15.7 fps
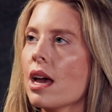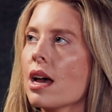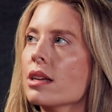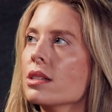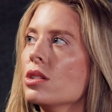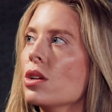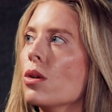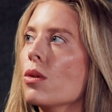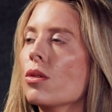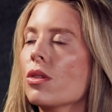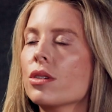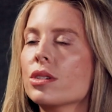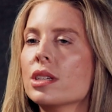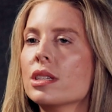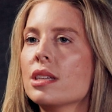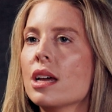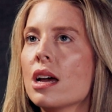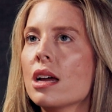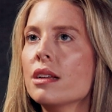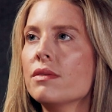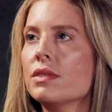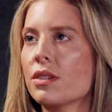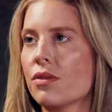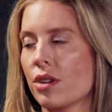Yeah, so there's a
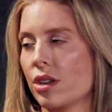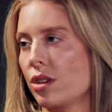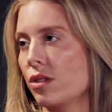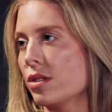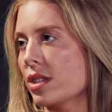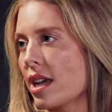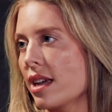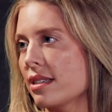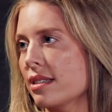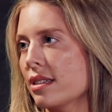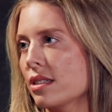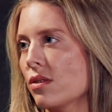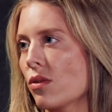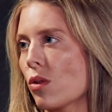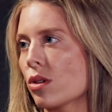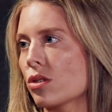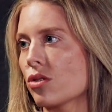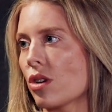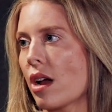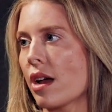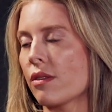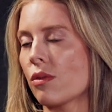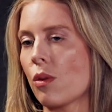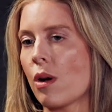ton of different use cases for
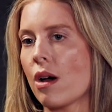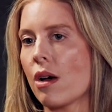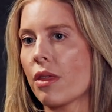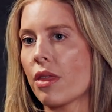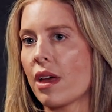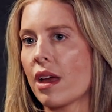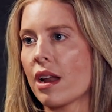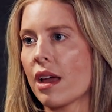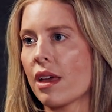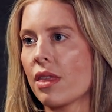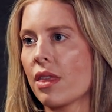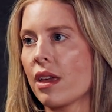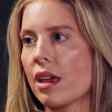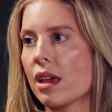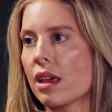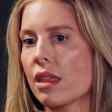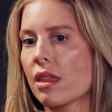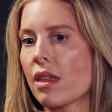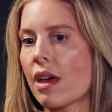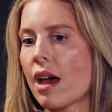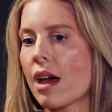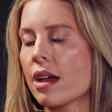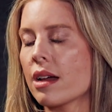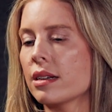Drive Wealth, and I think
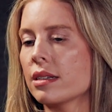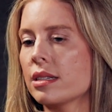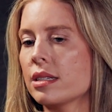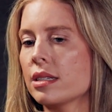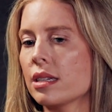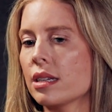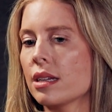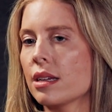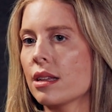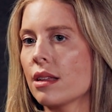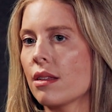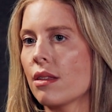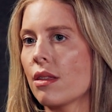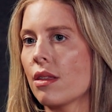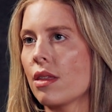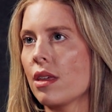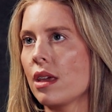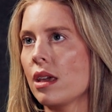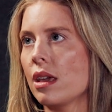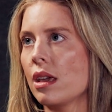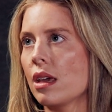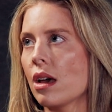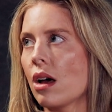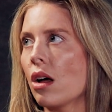that
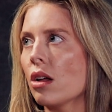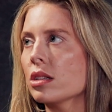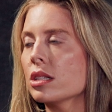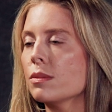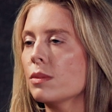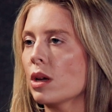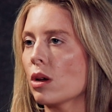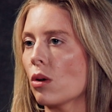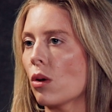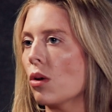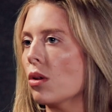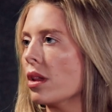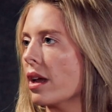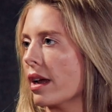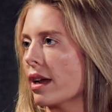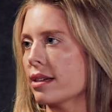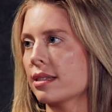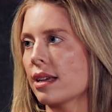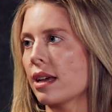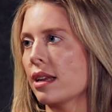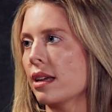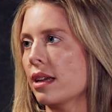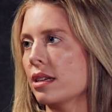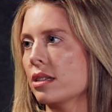the ultimate goal, like I
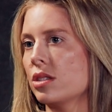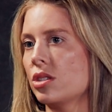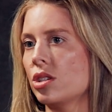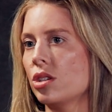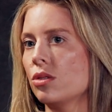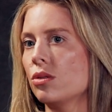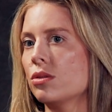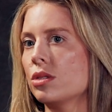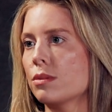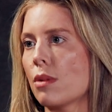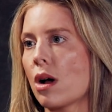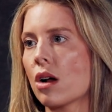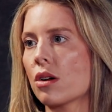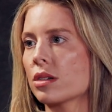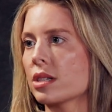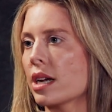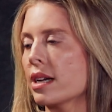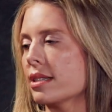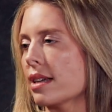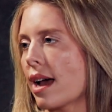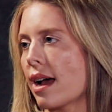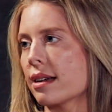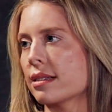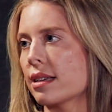said, is to
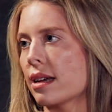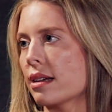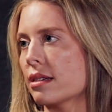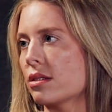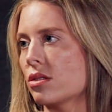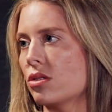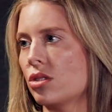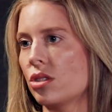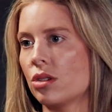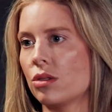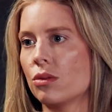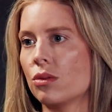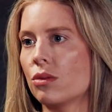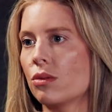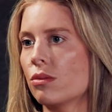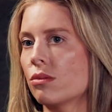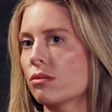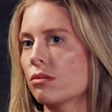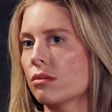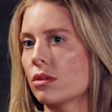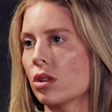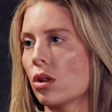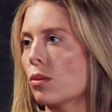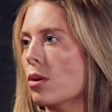democratize access to
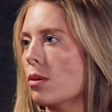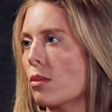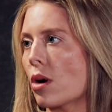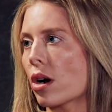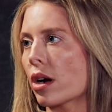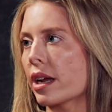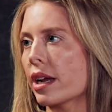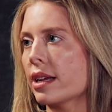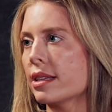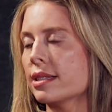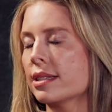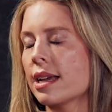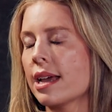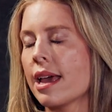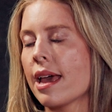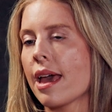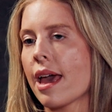global markets.